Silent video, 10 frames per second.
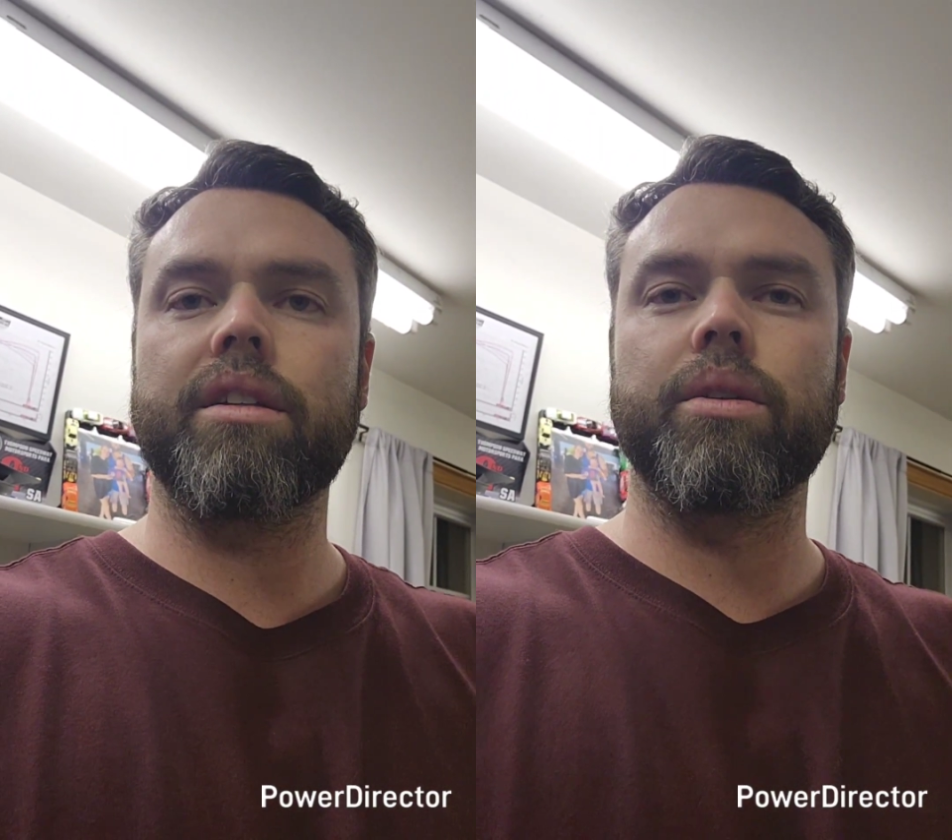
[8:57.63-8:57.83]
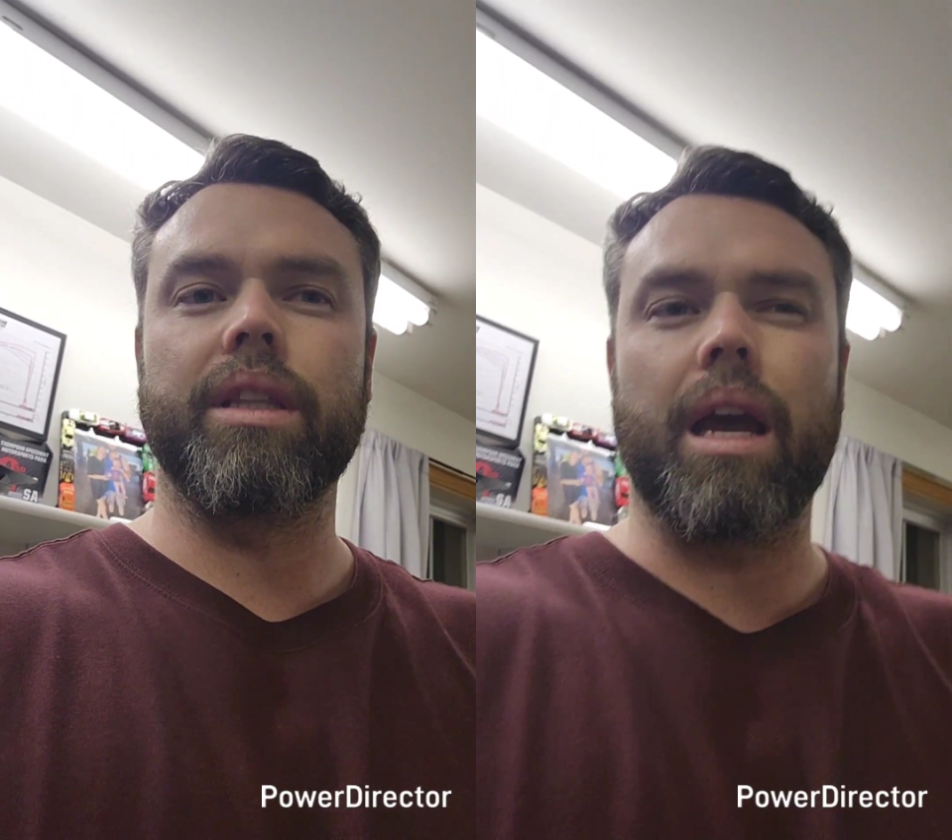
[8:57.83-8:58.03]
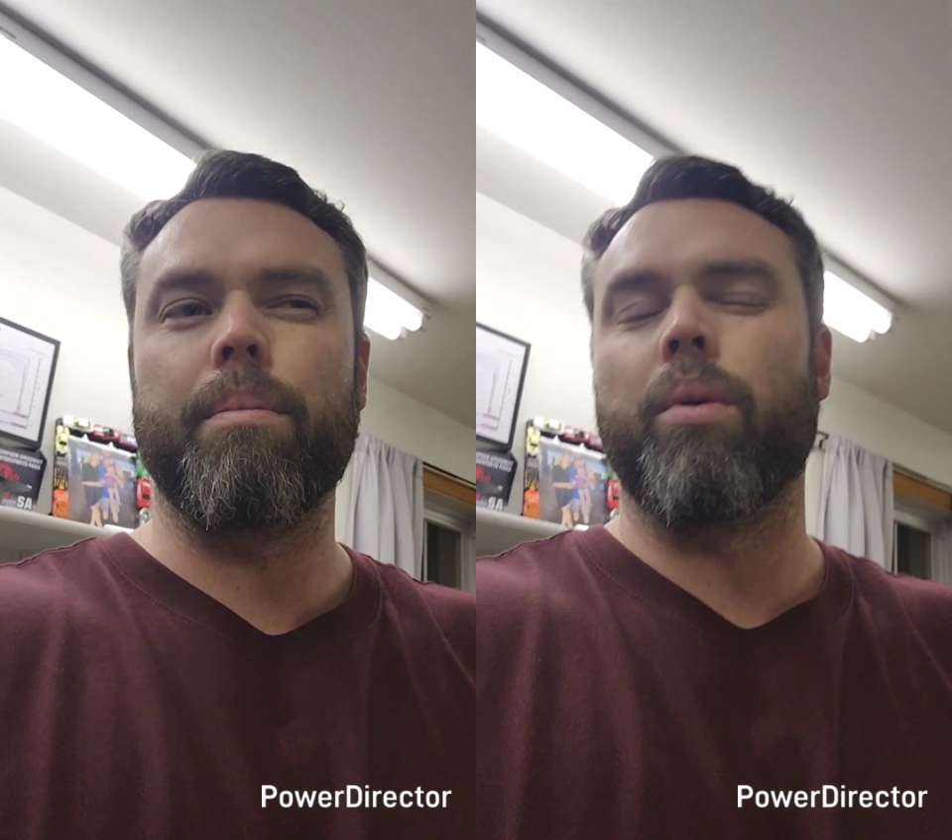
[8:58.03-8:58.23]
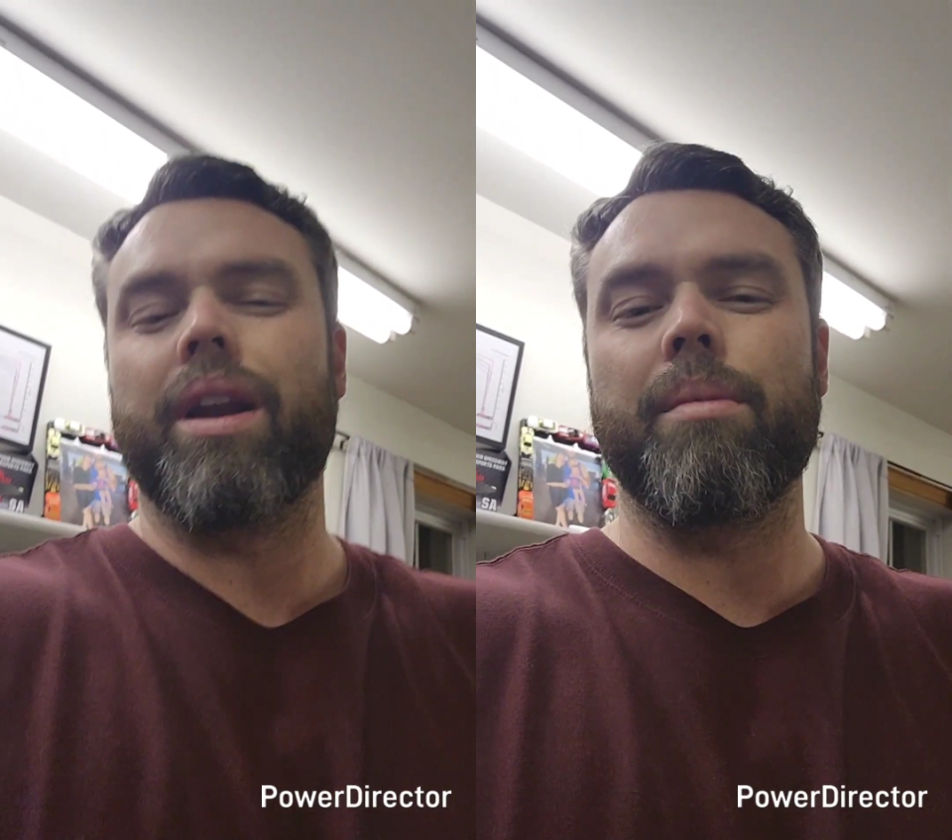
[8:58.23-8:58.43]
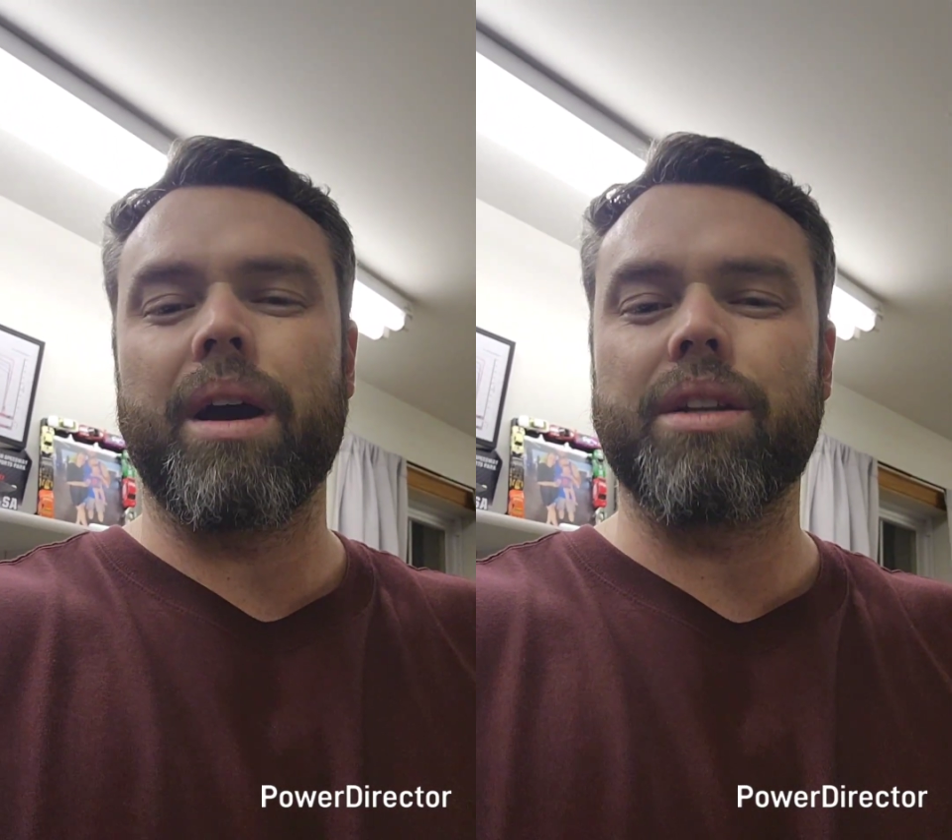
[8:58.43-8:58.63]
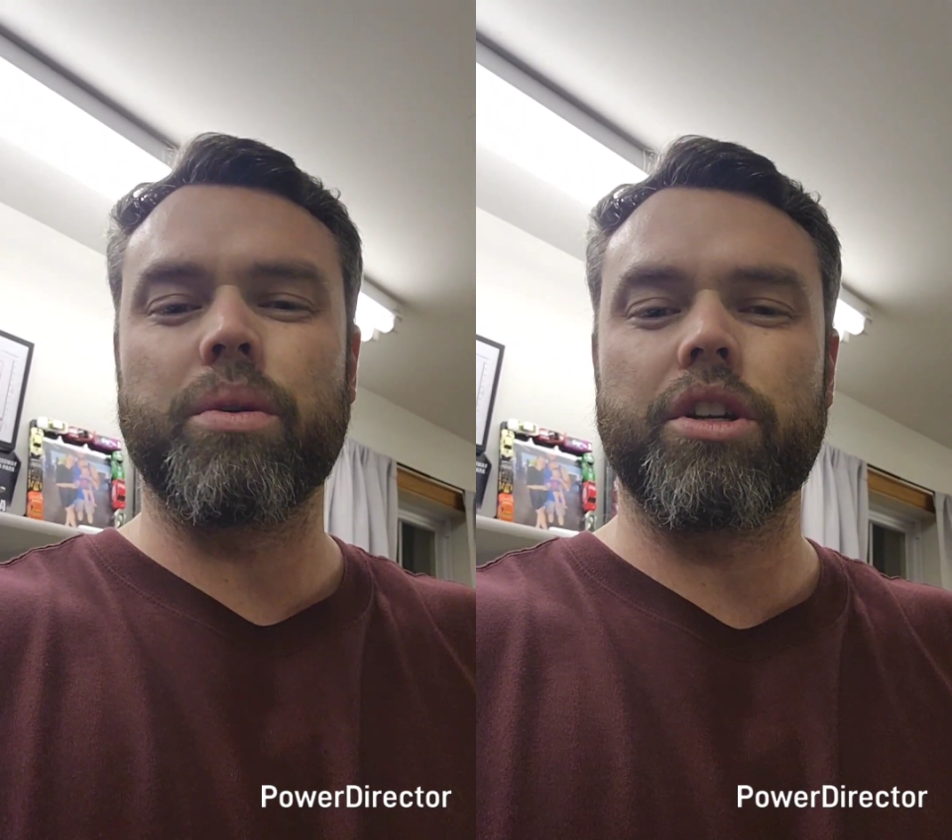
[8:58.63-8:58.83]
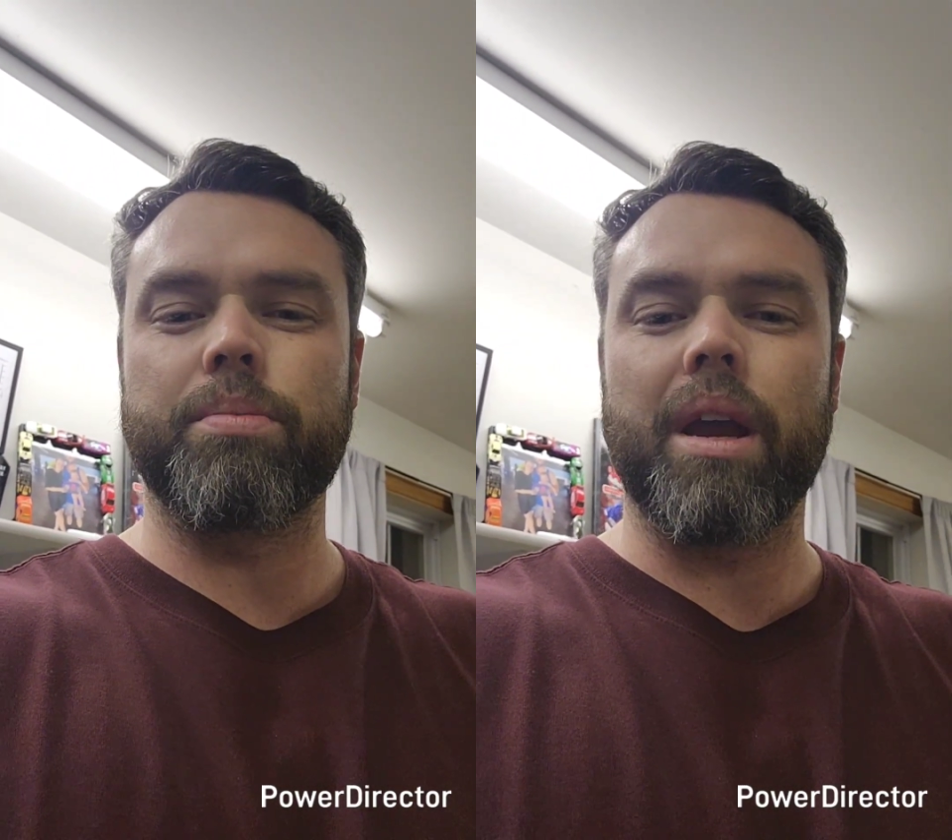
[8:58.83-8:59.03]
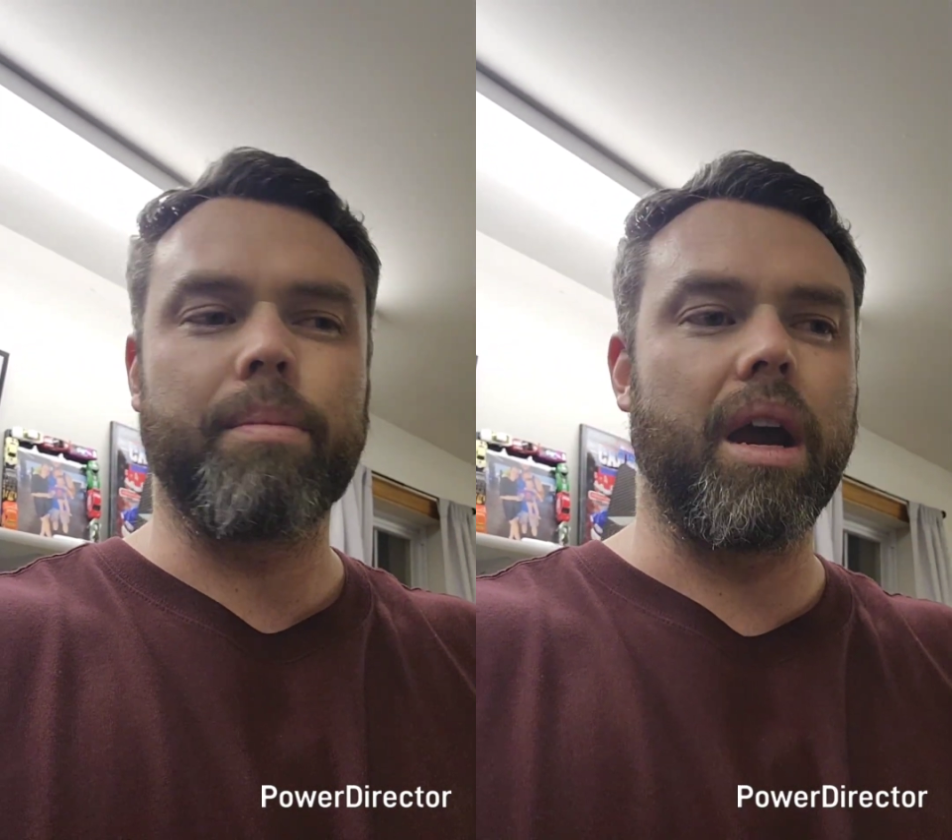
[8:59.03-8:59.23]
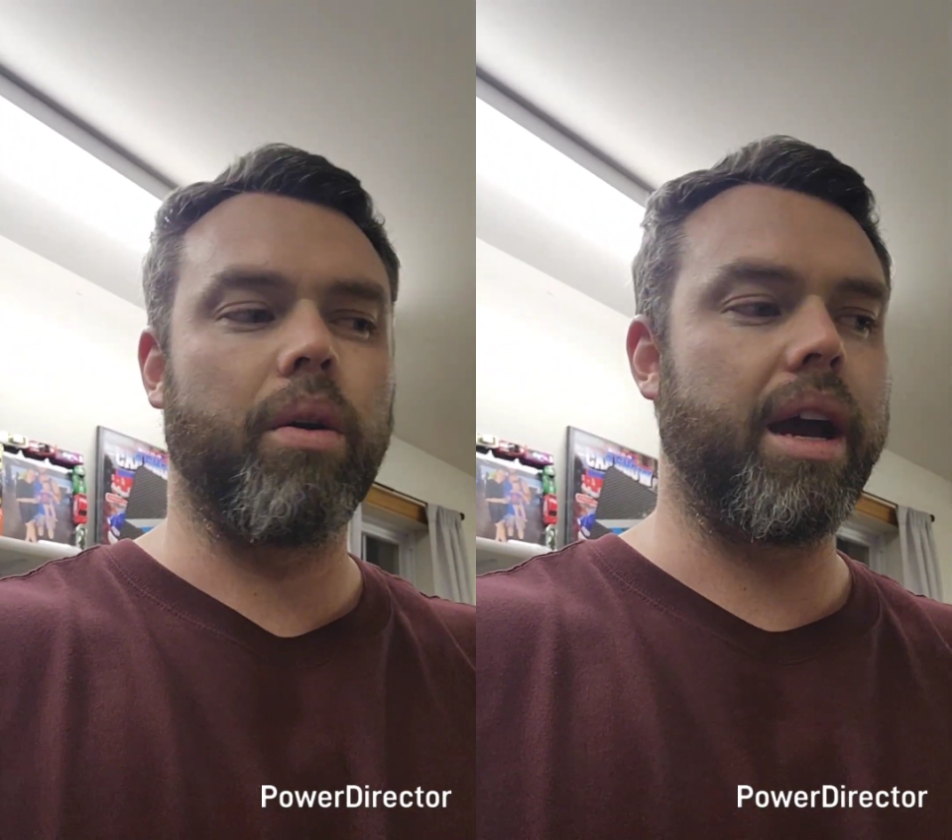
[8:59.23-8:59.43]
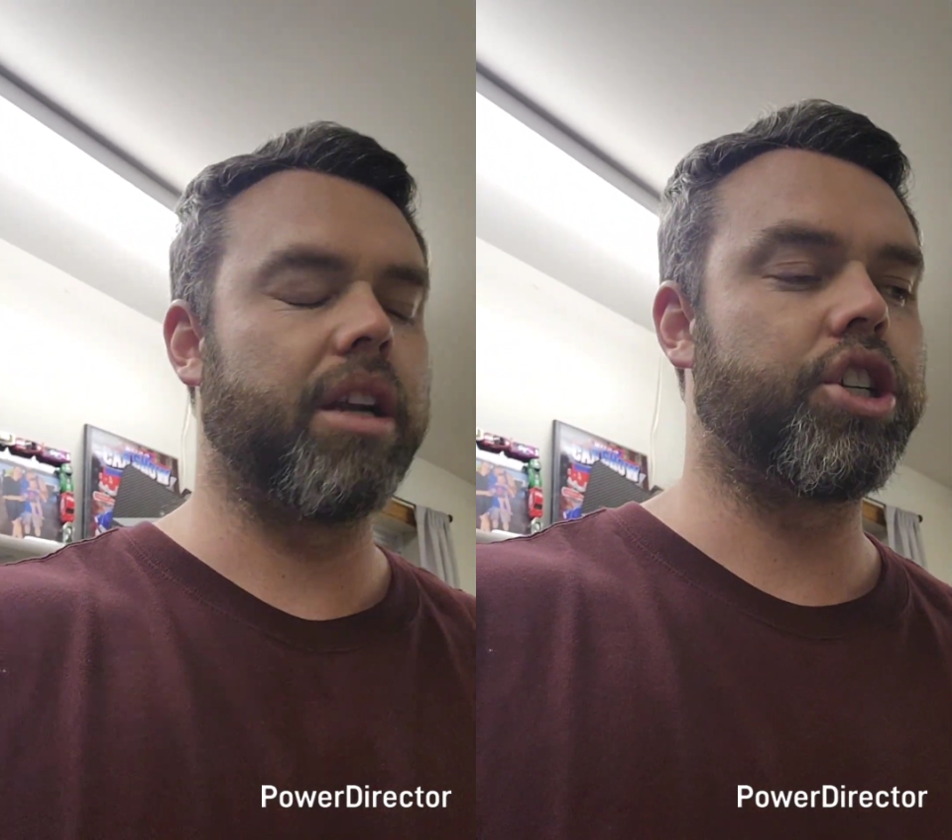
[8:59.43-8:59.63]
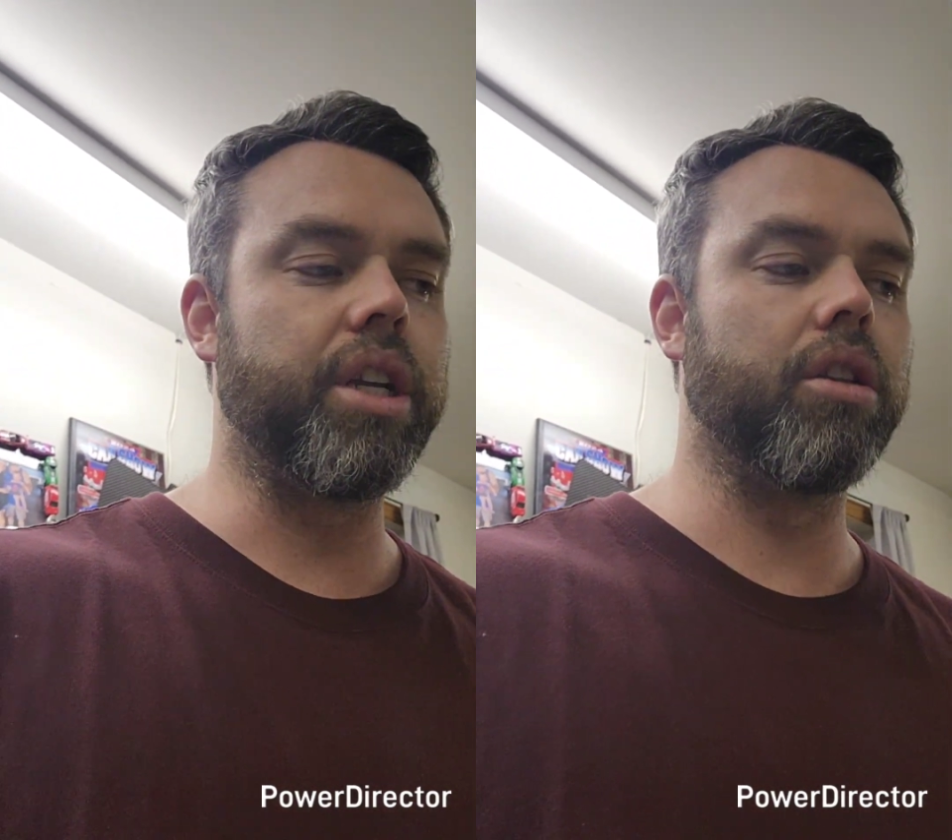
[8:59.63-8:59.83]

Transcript: So at that point, I might as well just make my own out of sheet